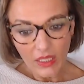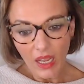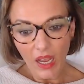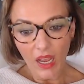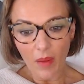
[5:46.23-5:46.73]

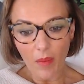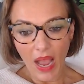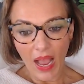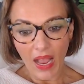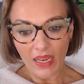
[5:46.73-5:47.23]
Um,
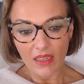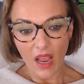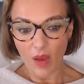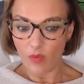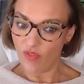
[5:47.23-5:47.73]
and
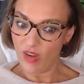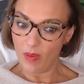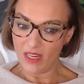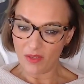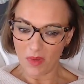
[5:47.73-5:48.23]
I was really
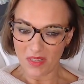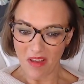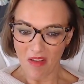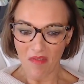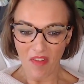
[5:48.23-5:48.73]
pleased with myself.